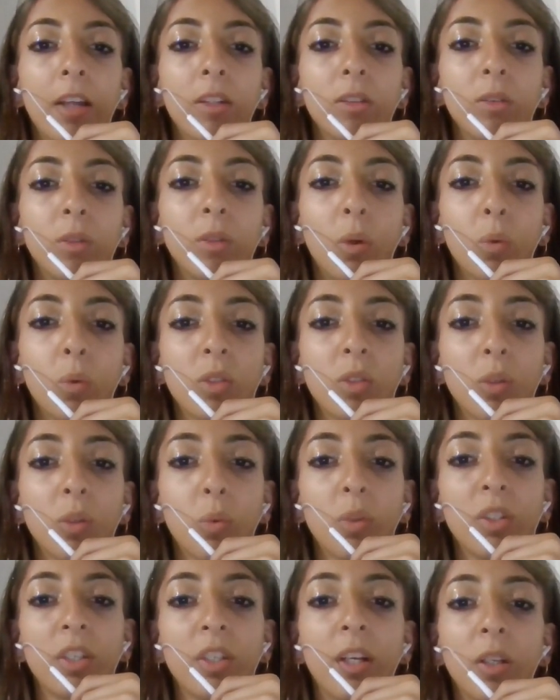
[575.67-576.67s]

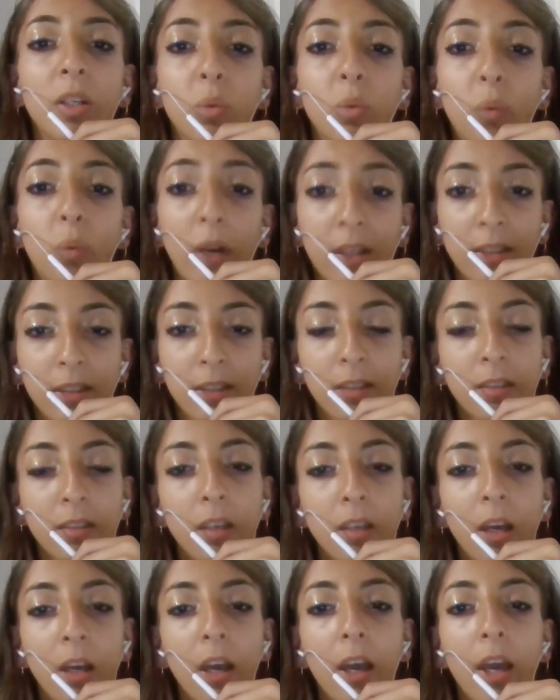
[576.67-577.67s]
non-sequential writings,
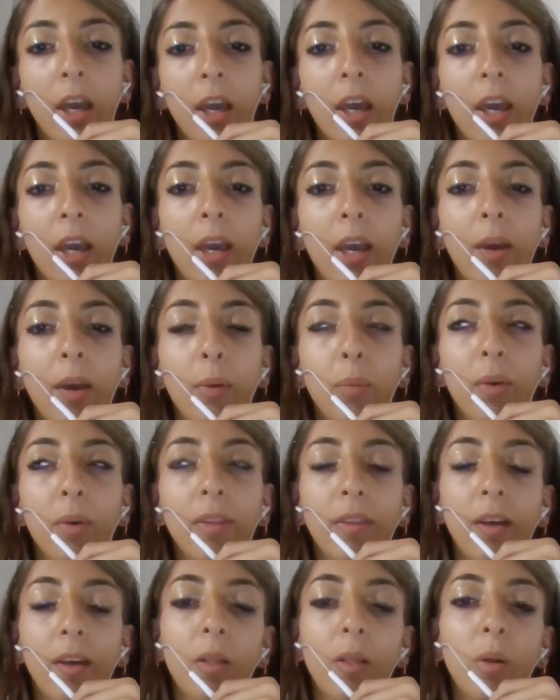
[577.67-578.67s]

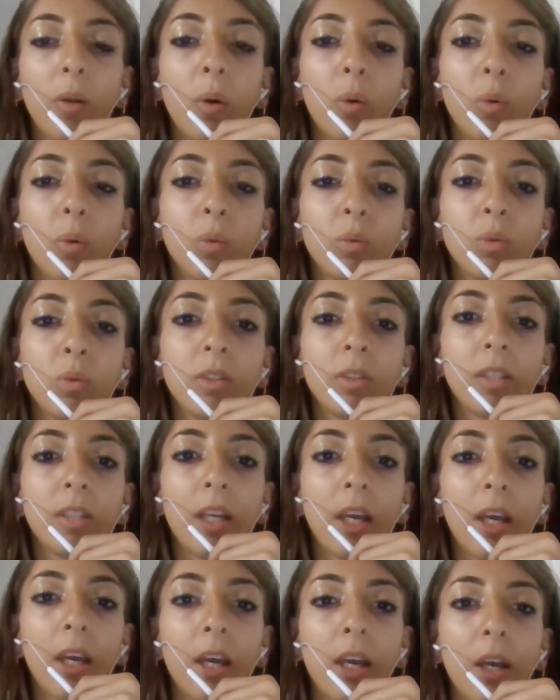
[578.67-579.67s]
will allow
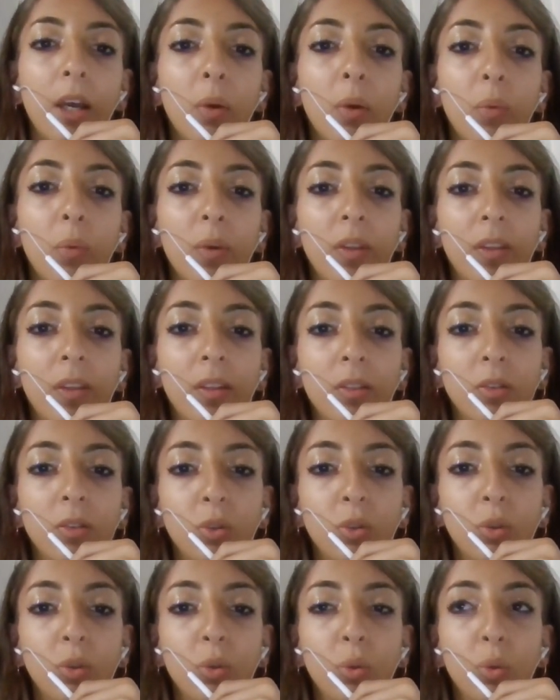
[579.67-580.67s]
the reader
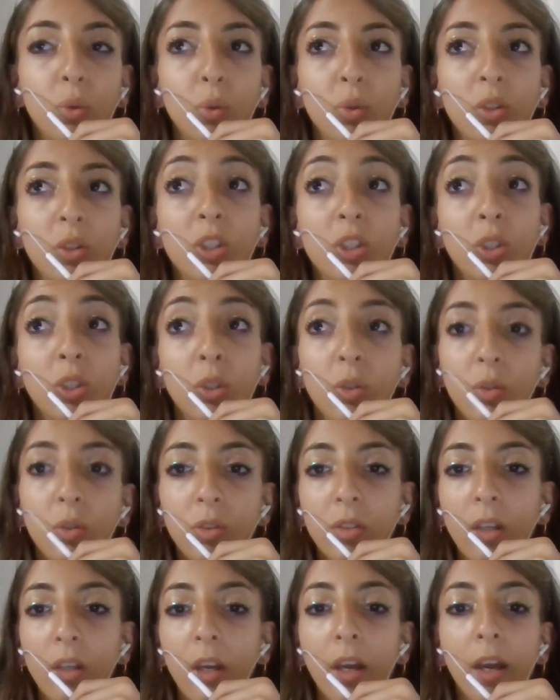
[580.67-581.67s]
to
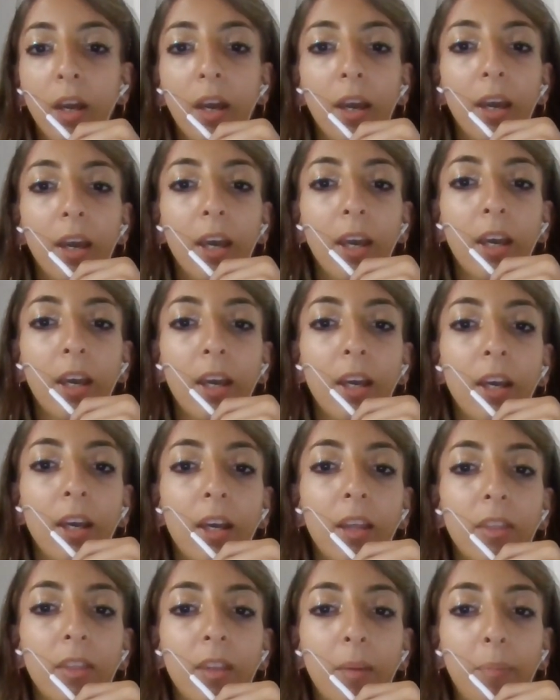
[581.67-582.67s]
choose
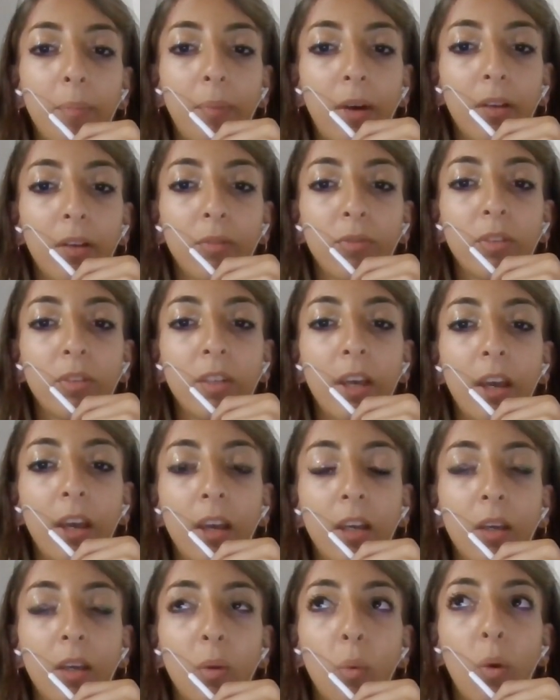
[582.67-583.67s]
the part
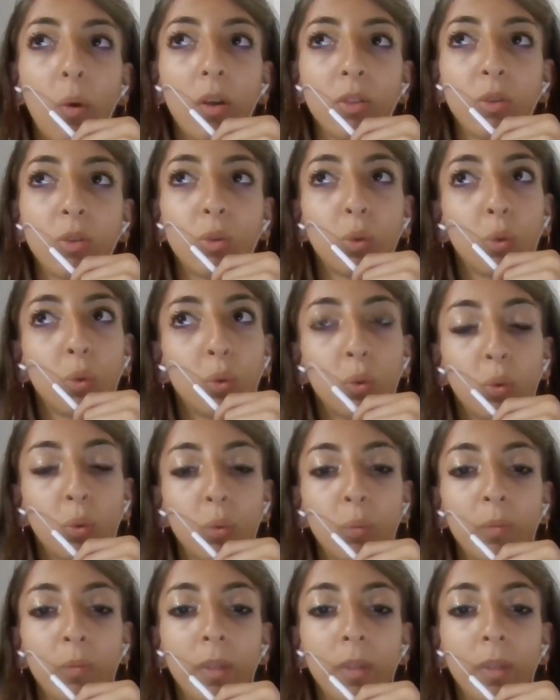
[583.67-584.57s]
they want to